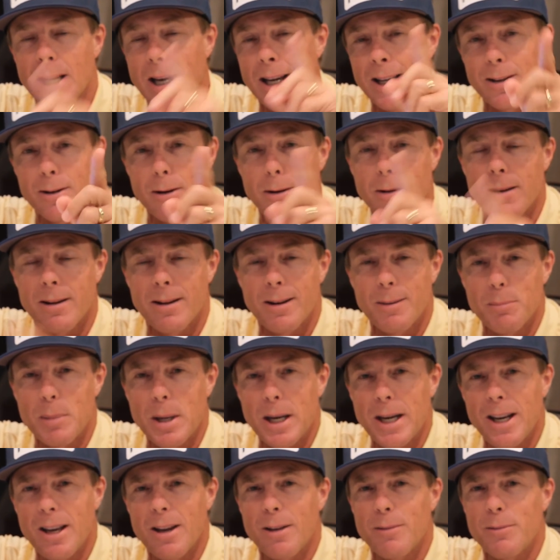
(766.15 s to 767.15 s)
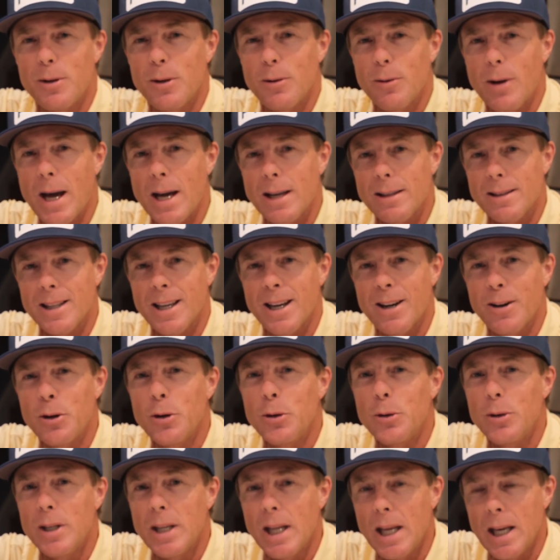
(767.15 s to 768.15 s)
I know there are many of you out there
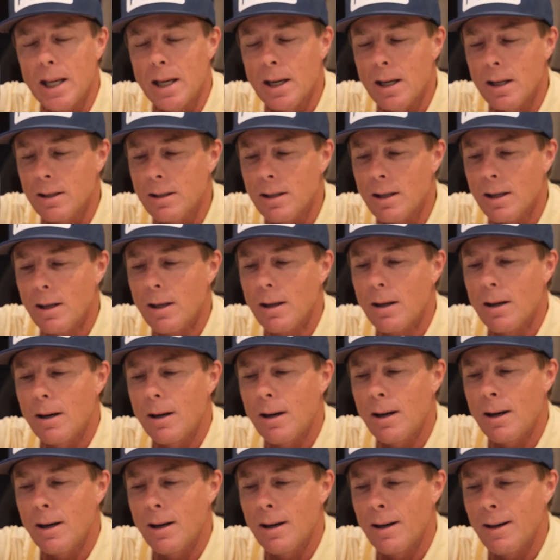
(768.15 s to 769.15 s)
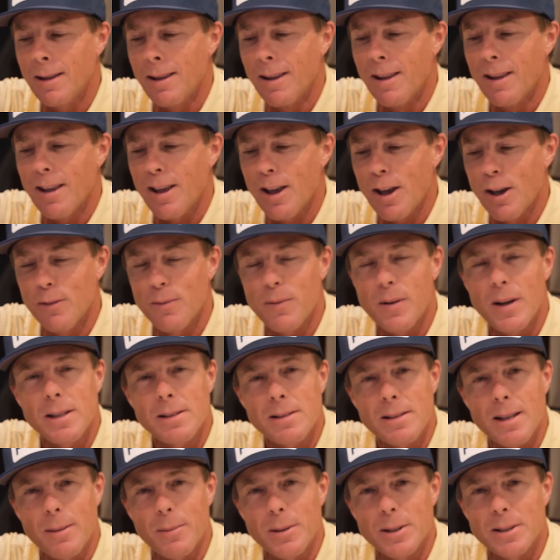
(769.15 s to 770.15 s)
who need it. Hopefully
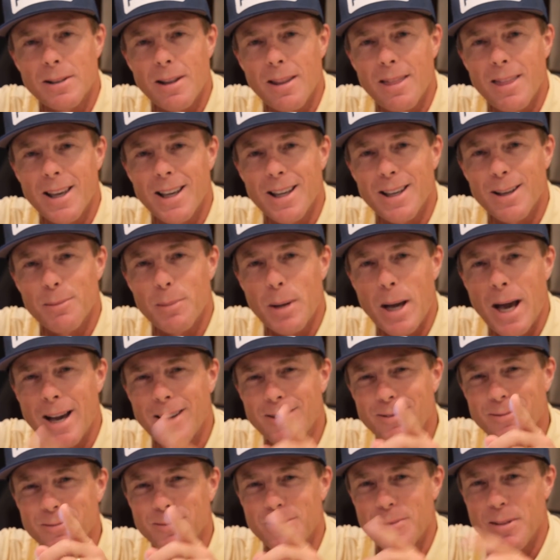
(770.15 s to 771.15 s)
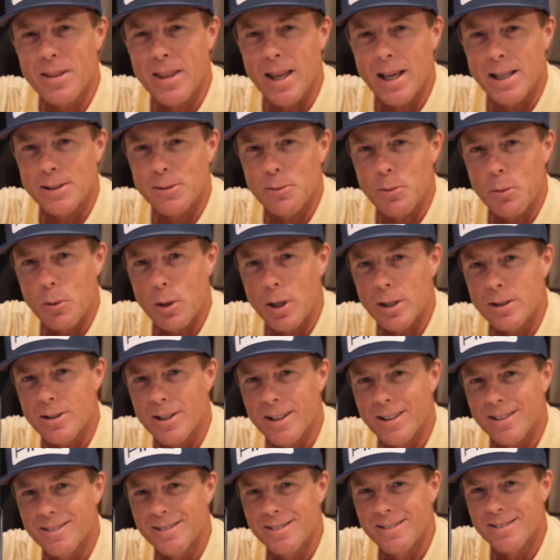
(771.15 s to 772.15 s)
something to think about. Thanks for watching.